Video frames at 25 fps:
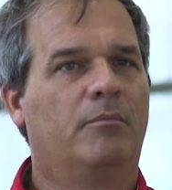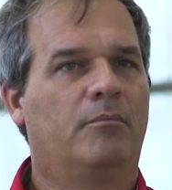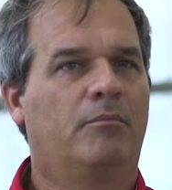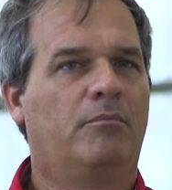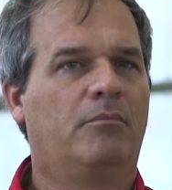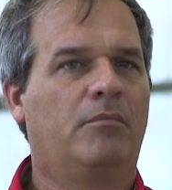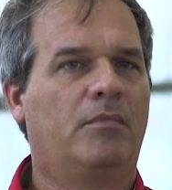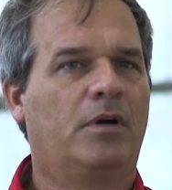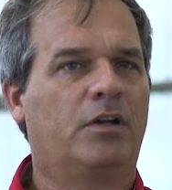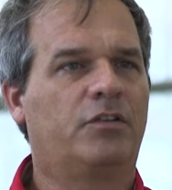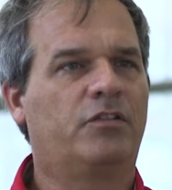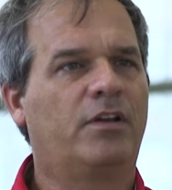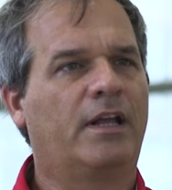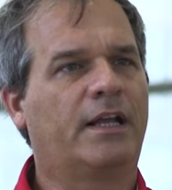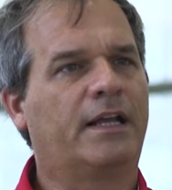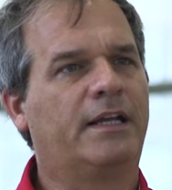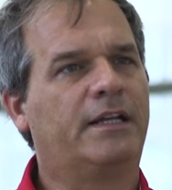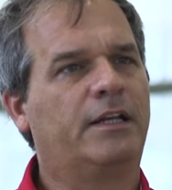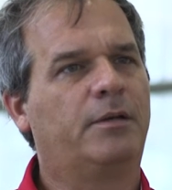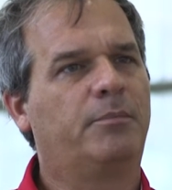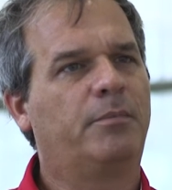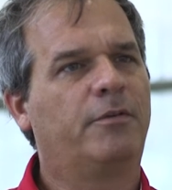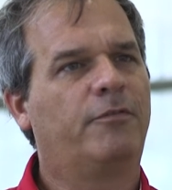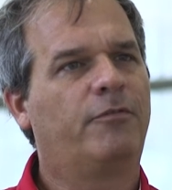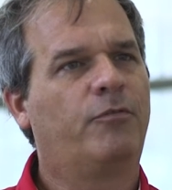much like I
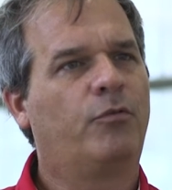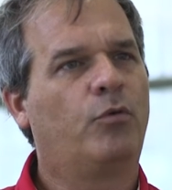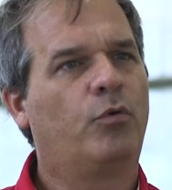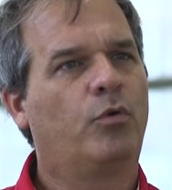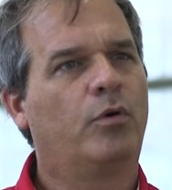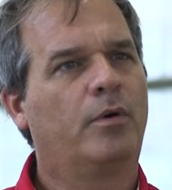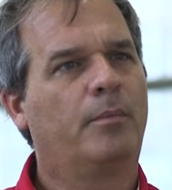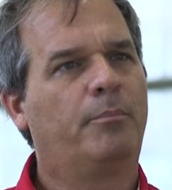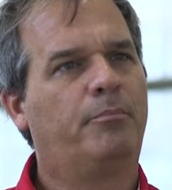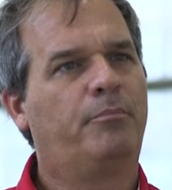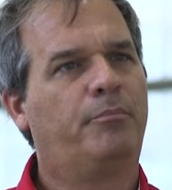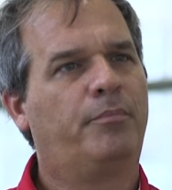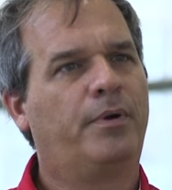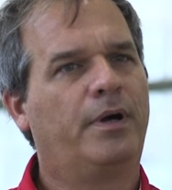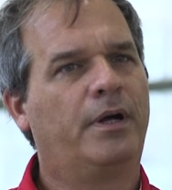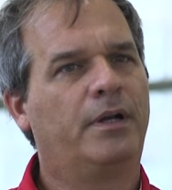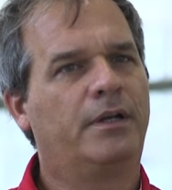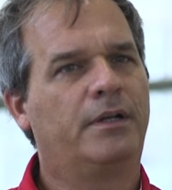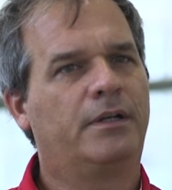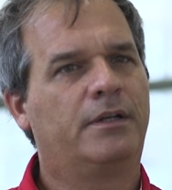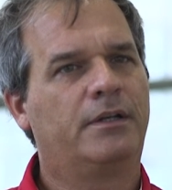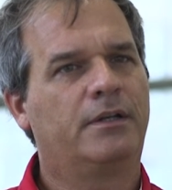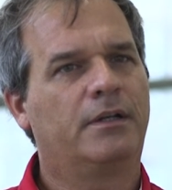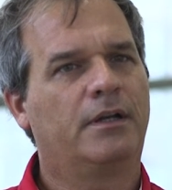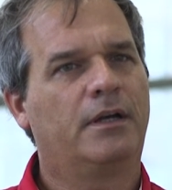did before,
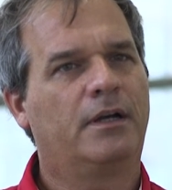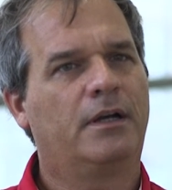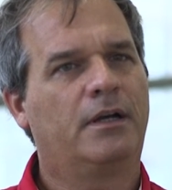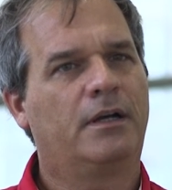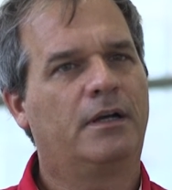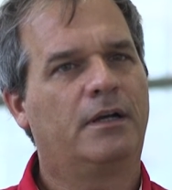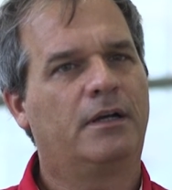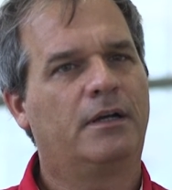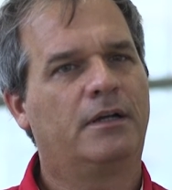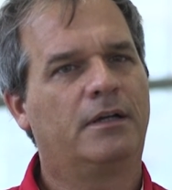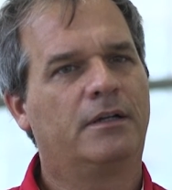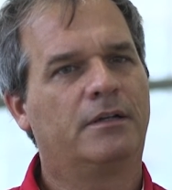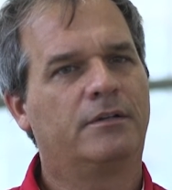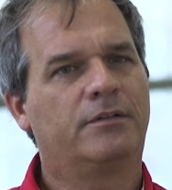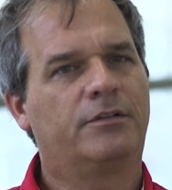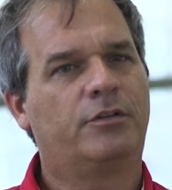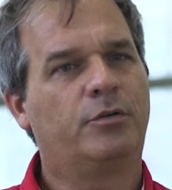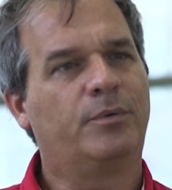but uh,